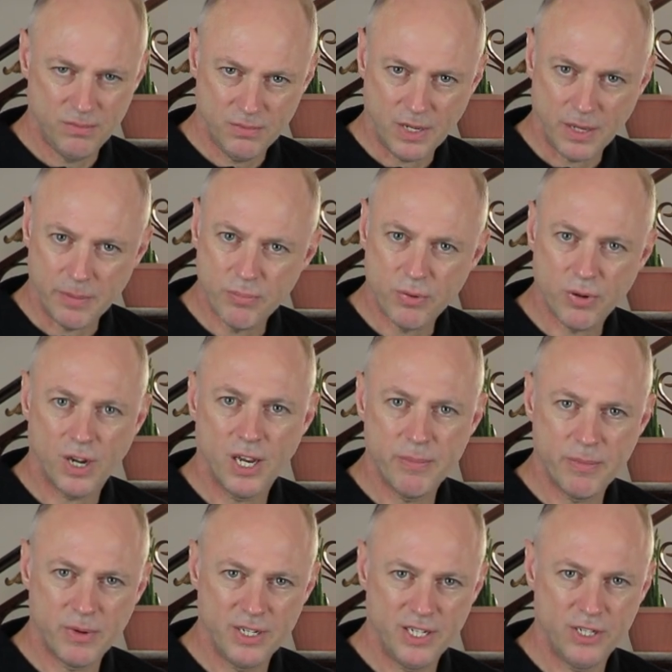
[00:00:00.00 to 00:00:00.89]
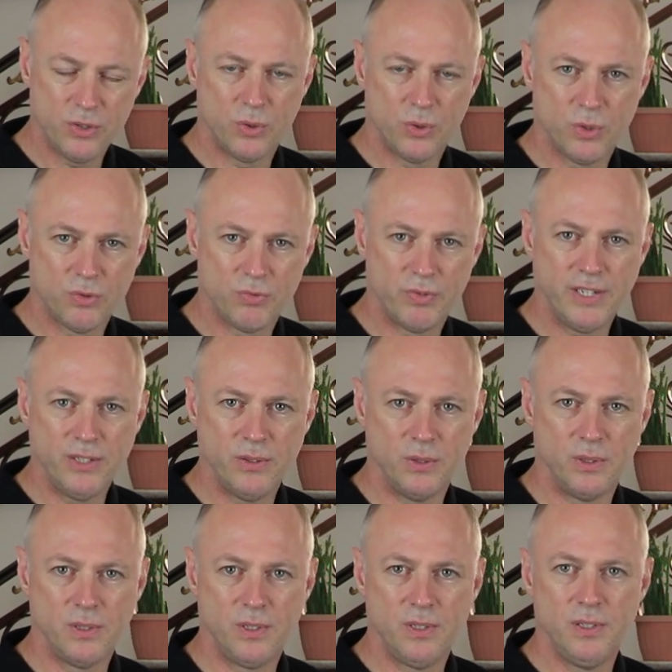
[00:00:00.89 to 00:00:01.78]
a primary source
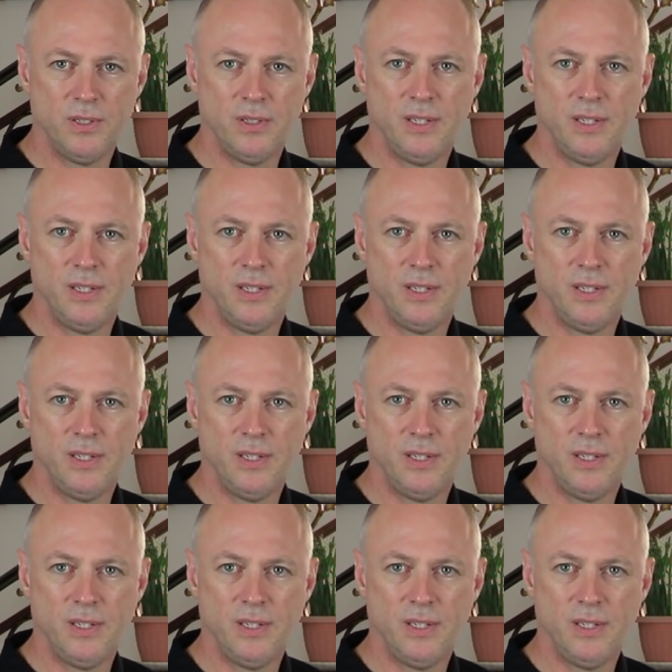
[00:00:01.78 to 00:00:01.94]
record